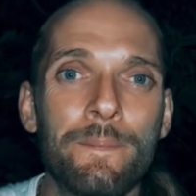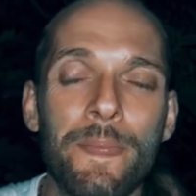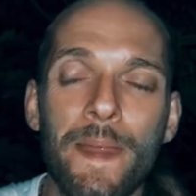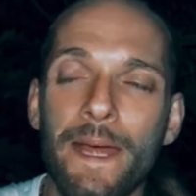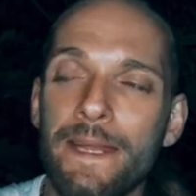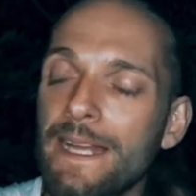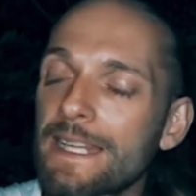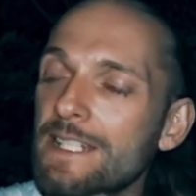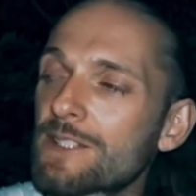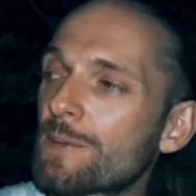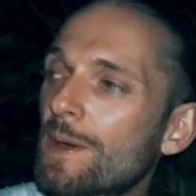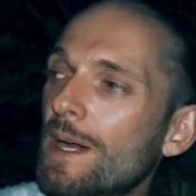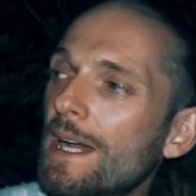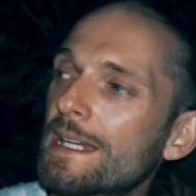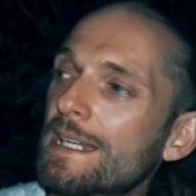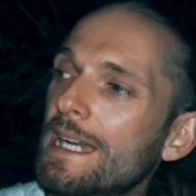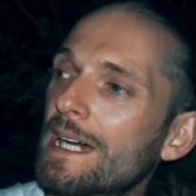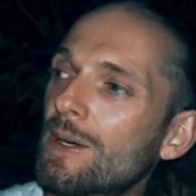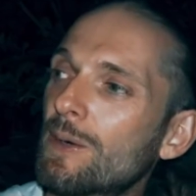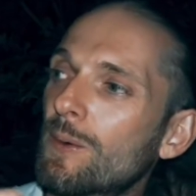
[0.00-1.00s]
And that's
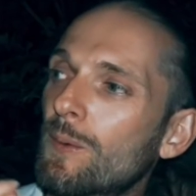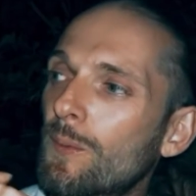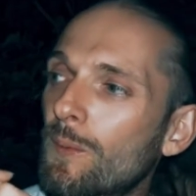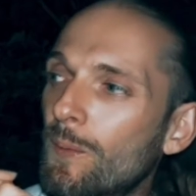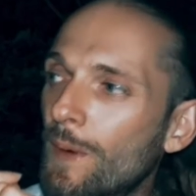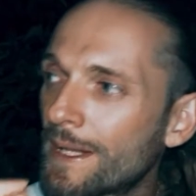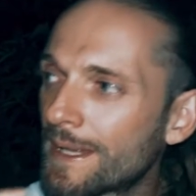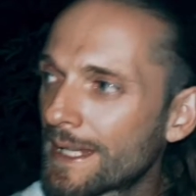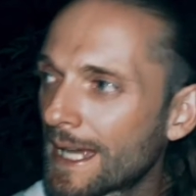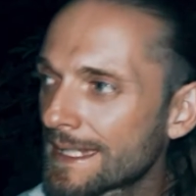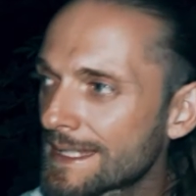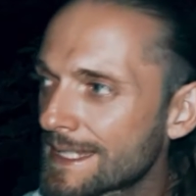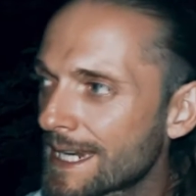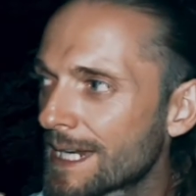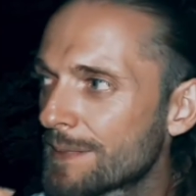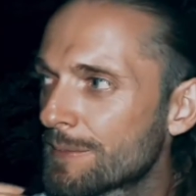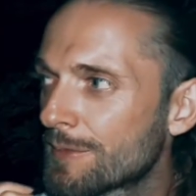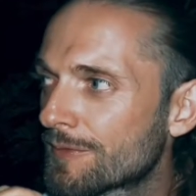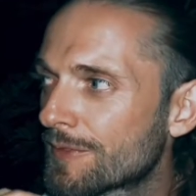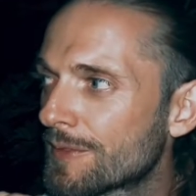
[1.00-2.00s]
why now, when that
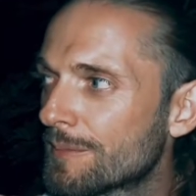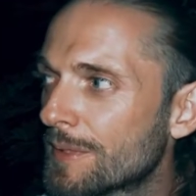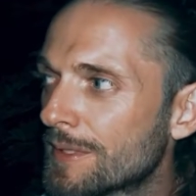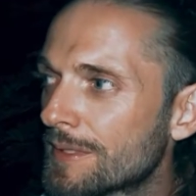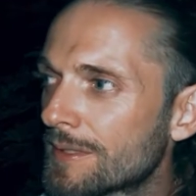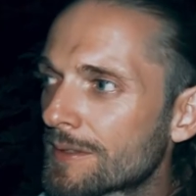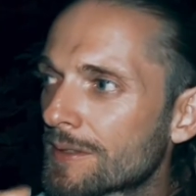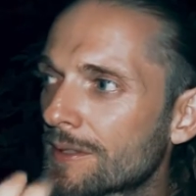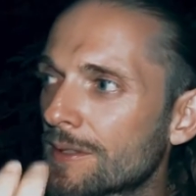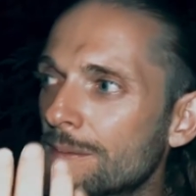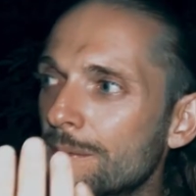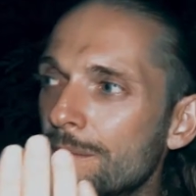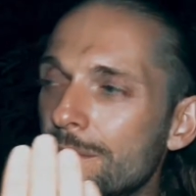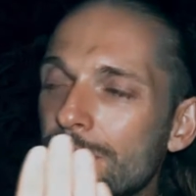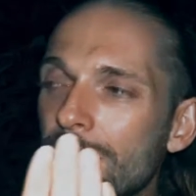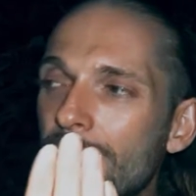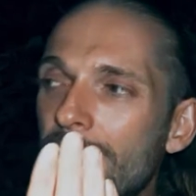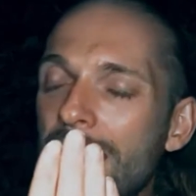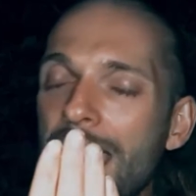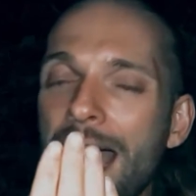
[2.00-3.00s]
time of the month
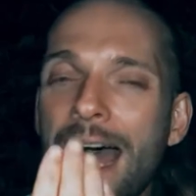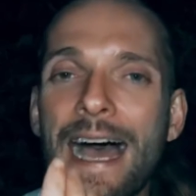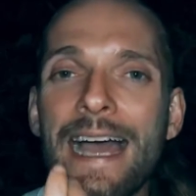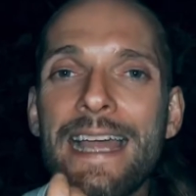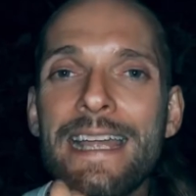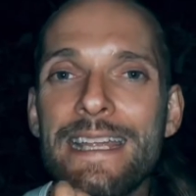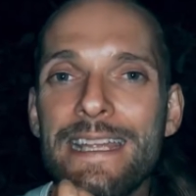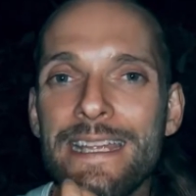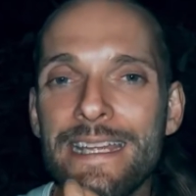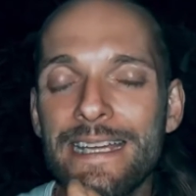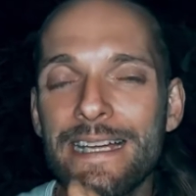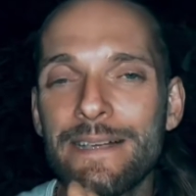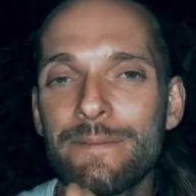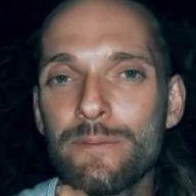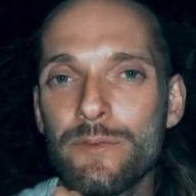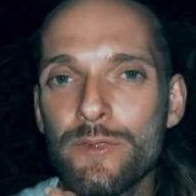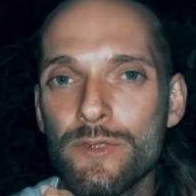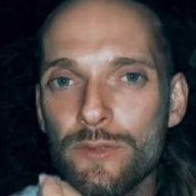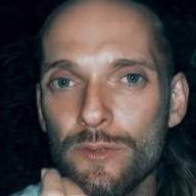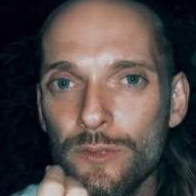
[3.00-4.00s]
comes, I
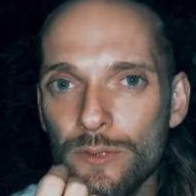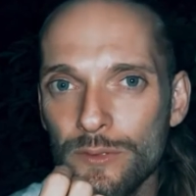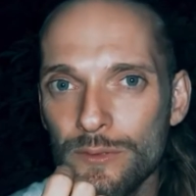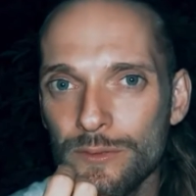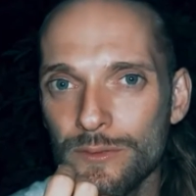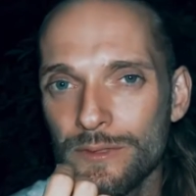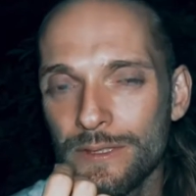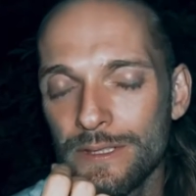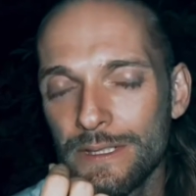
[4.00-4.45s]
am so